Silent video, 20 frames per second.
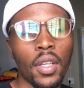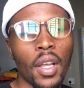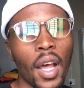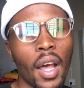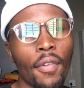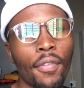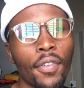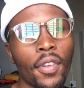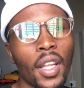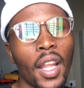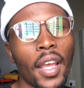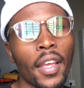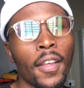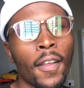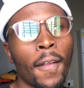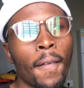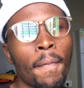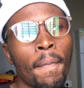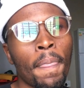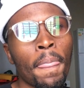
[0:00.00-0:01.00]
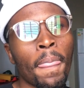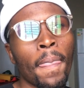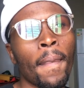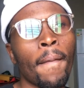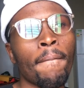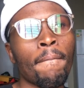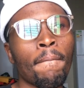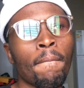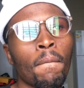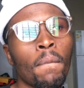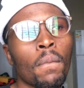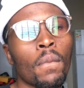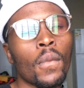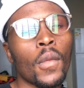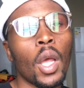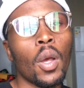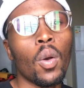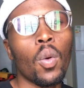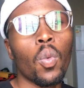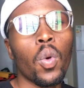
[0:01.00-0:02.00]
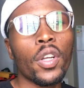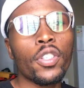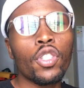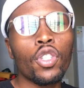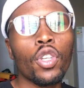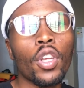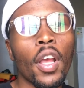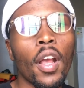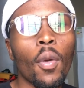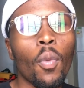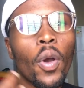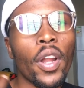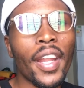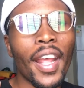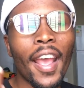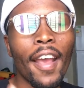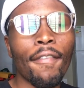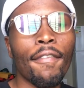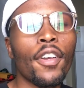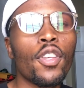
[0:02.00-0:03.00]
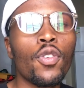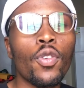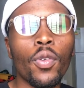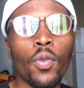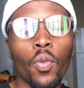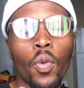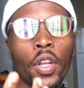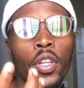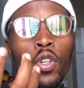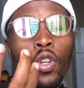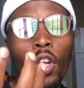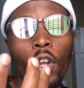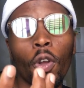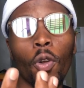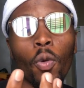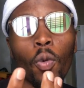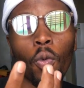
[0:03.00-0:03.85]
I feel like what you whatever you when you